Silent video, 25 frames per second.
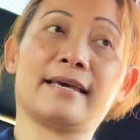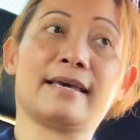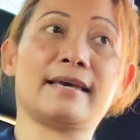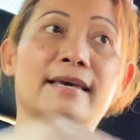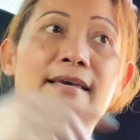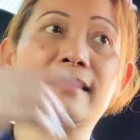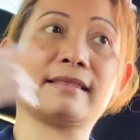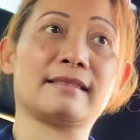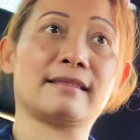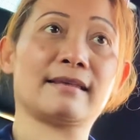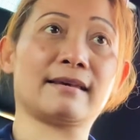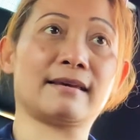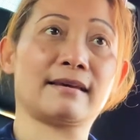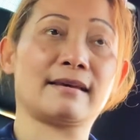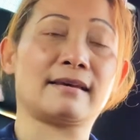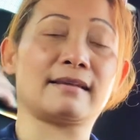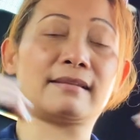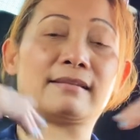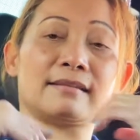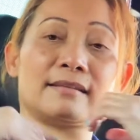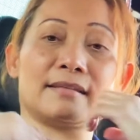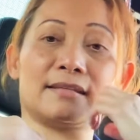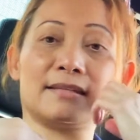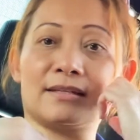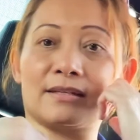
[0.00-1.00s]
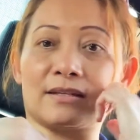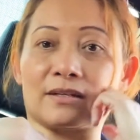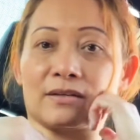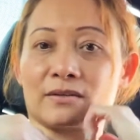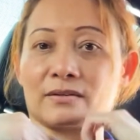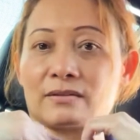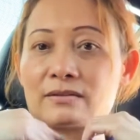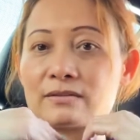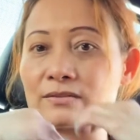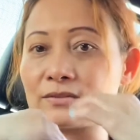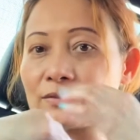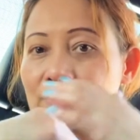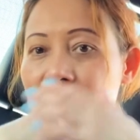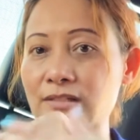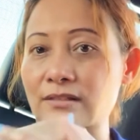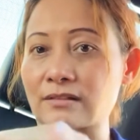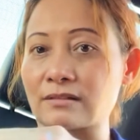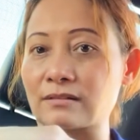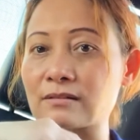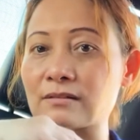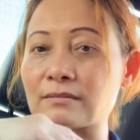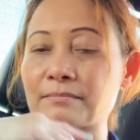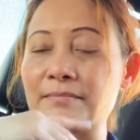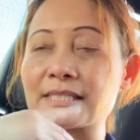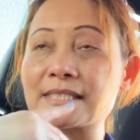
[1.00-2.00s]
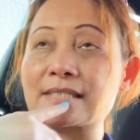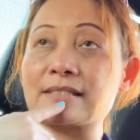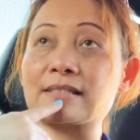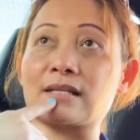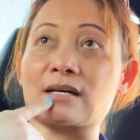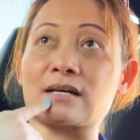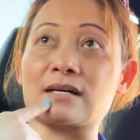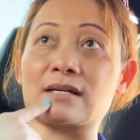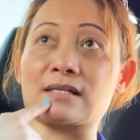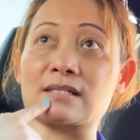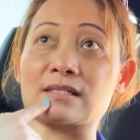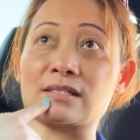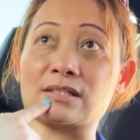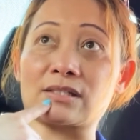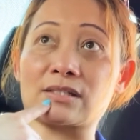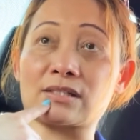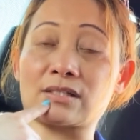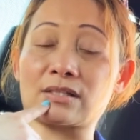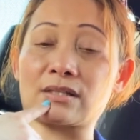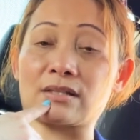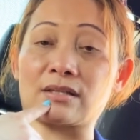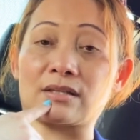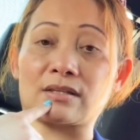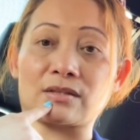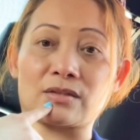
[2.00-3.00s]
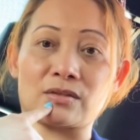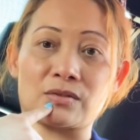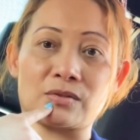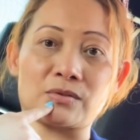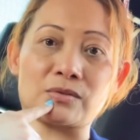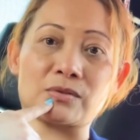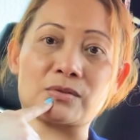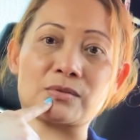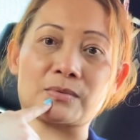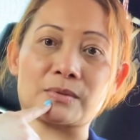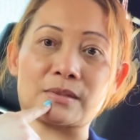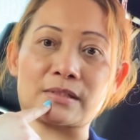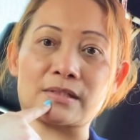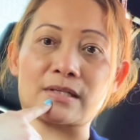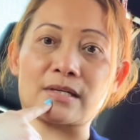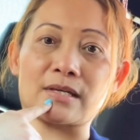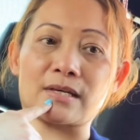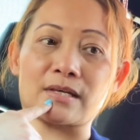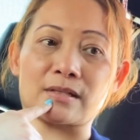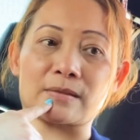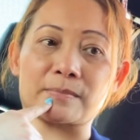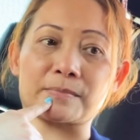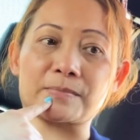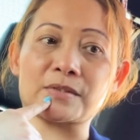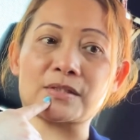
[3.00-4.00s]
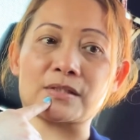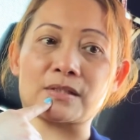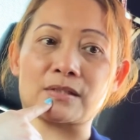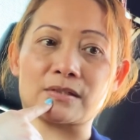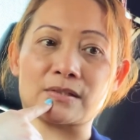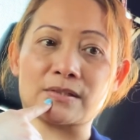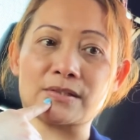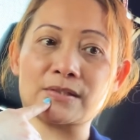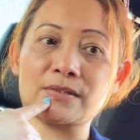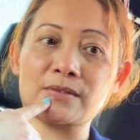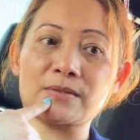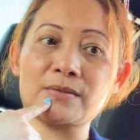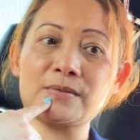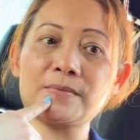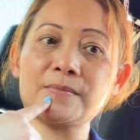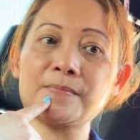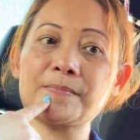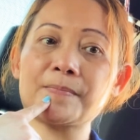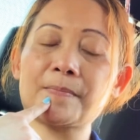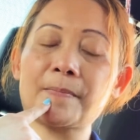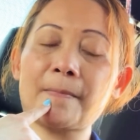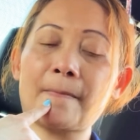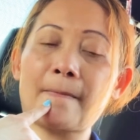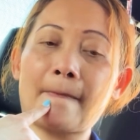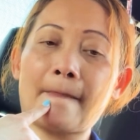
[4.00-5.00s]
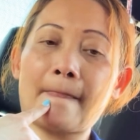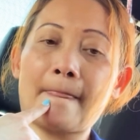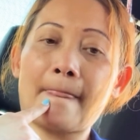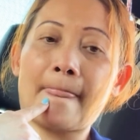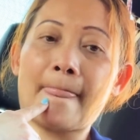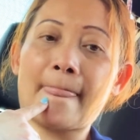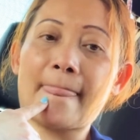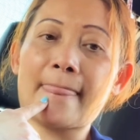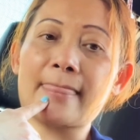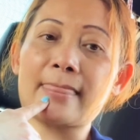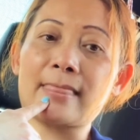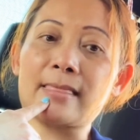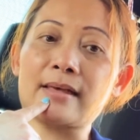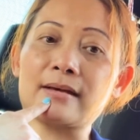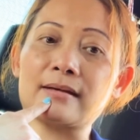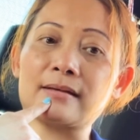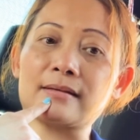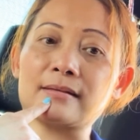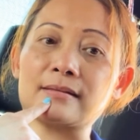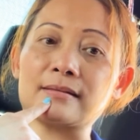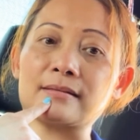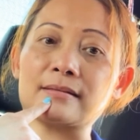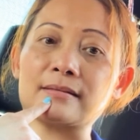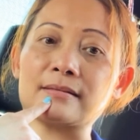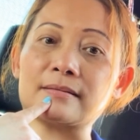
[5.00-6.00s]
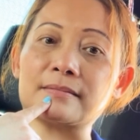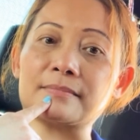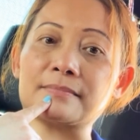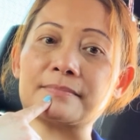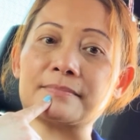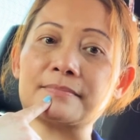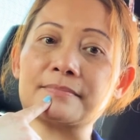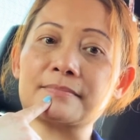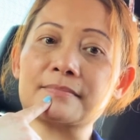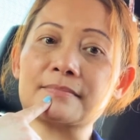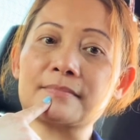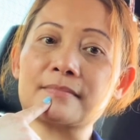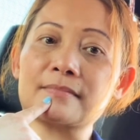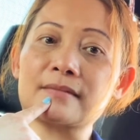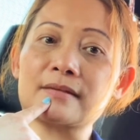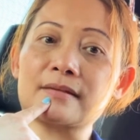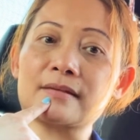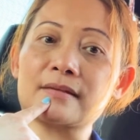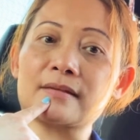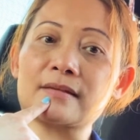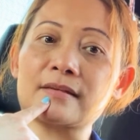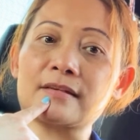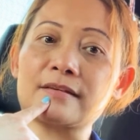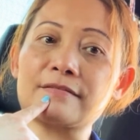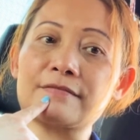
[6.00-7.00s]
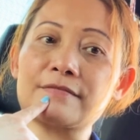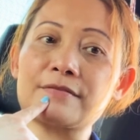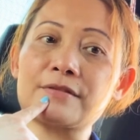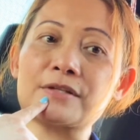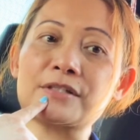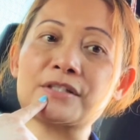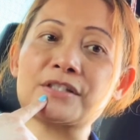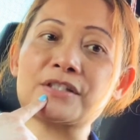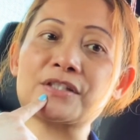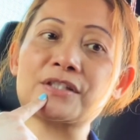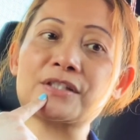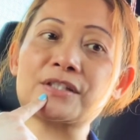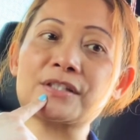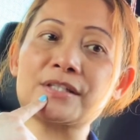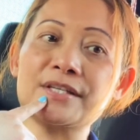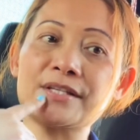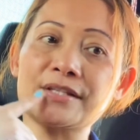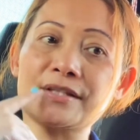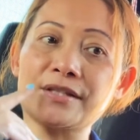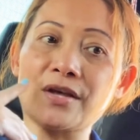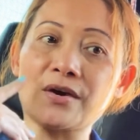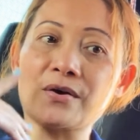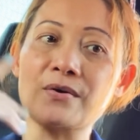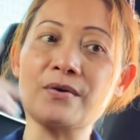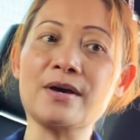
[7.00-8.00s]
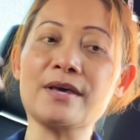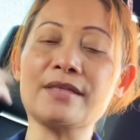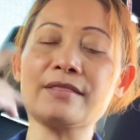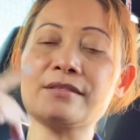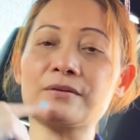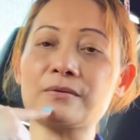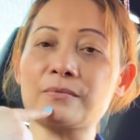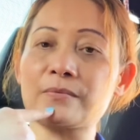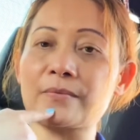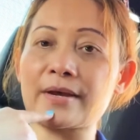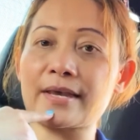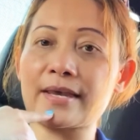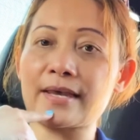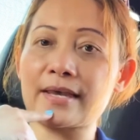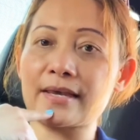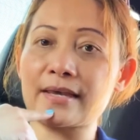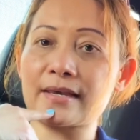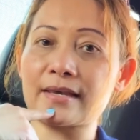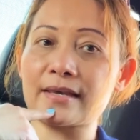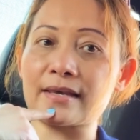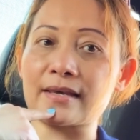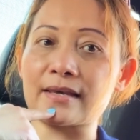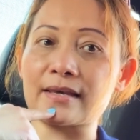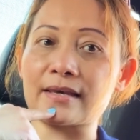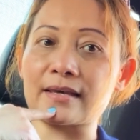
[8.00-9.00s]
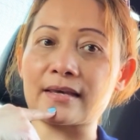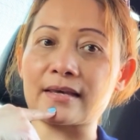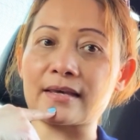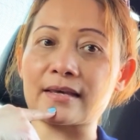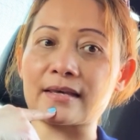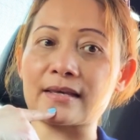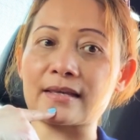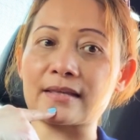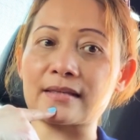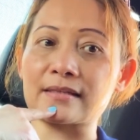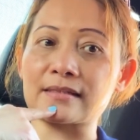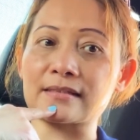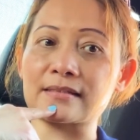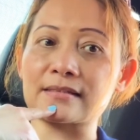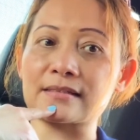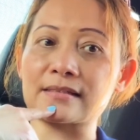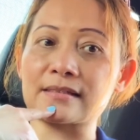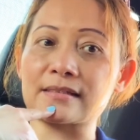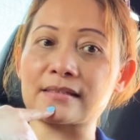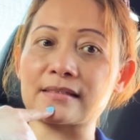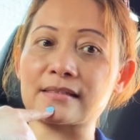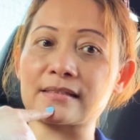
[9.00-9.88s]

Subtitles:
And then, you know, gentle massage, that usually helps also. If there's no other way and